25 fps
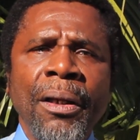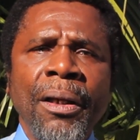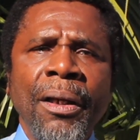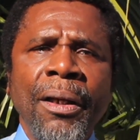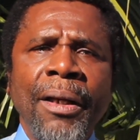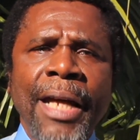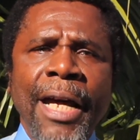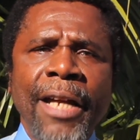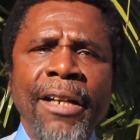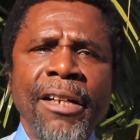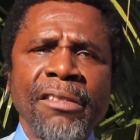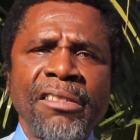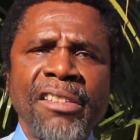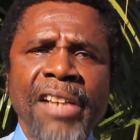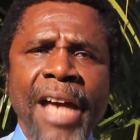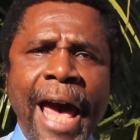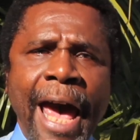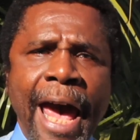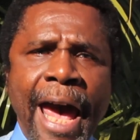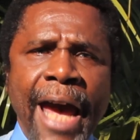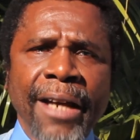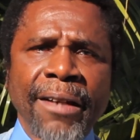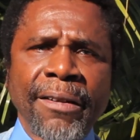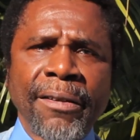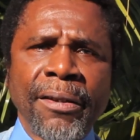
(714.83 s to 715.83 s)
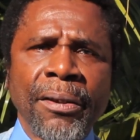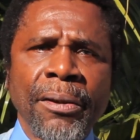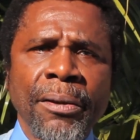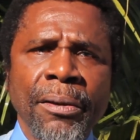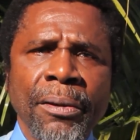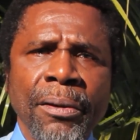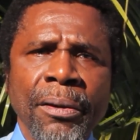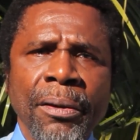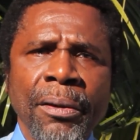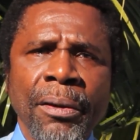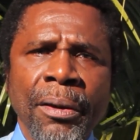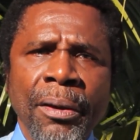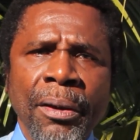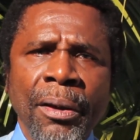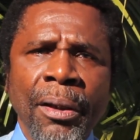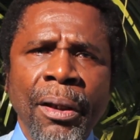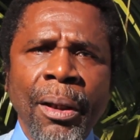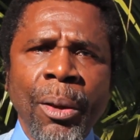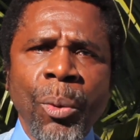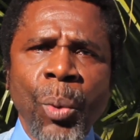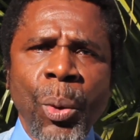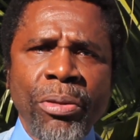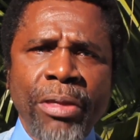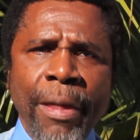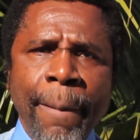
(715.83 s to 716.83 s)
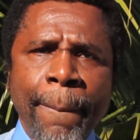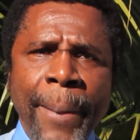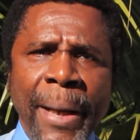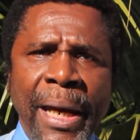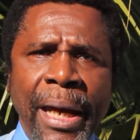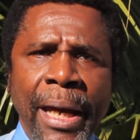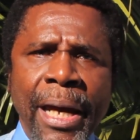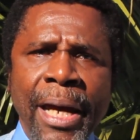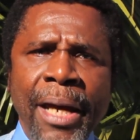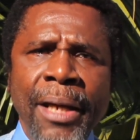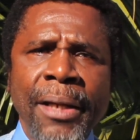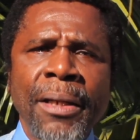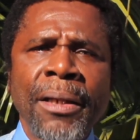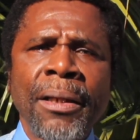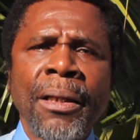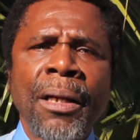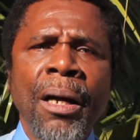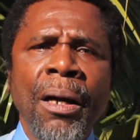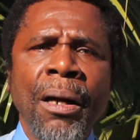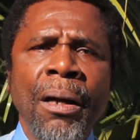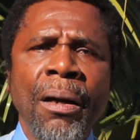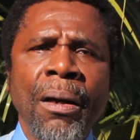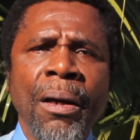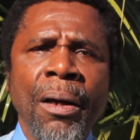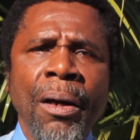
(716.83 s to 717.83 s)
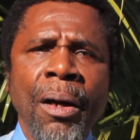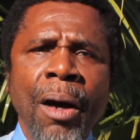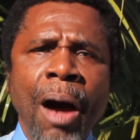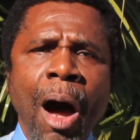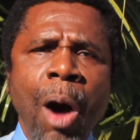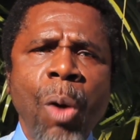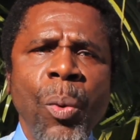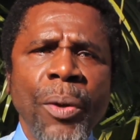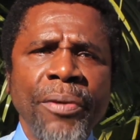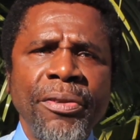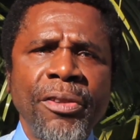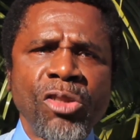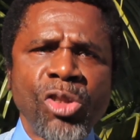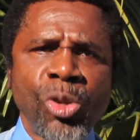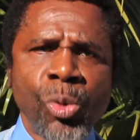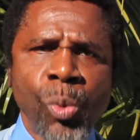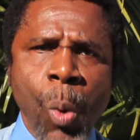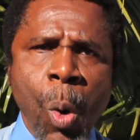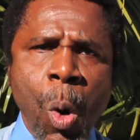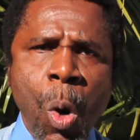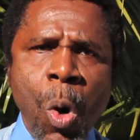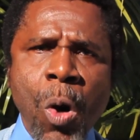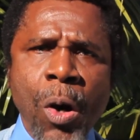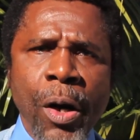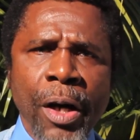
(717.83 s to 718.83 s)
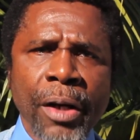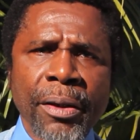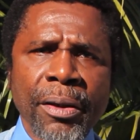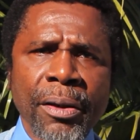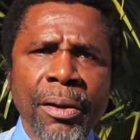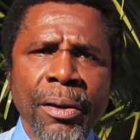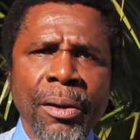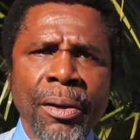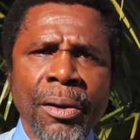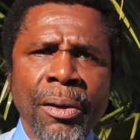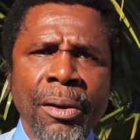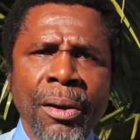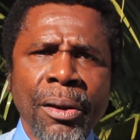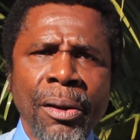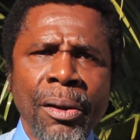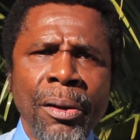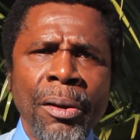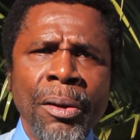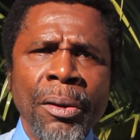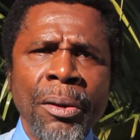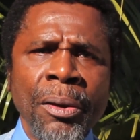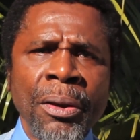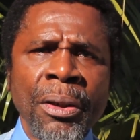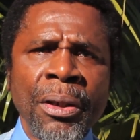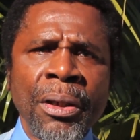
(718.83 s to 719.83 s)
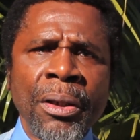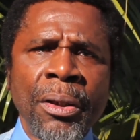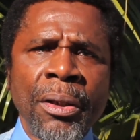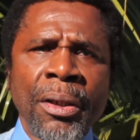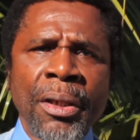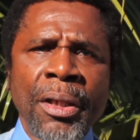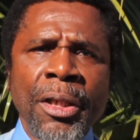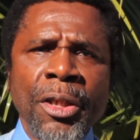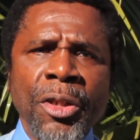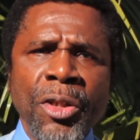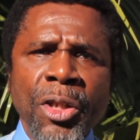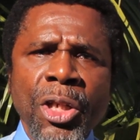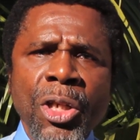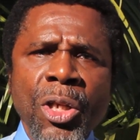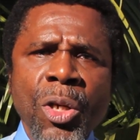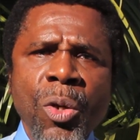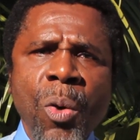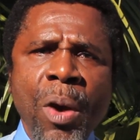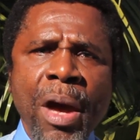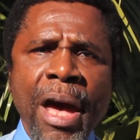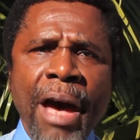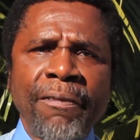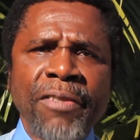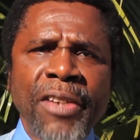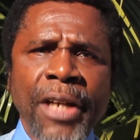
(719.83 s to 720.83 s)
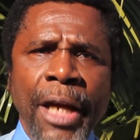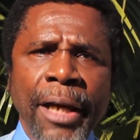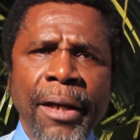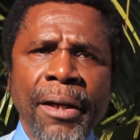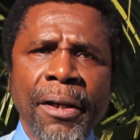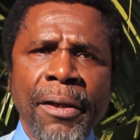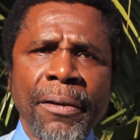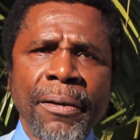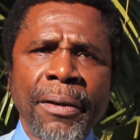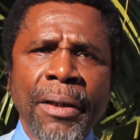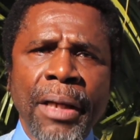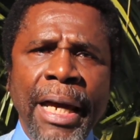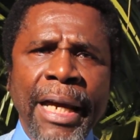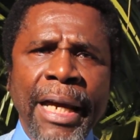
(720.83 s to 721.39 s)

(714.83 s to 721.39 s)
let us act with the pen or with the sword. You who have taken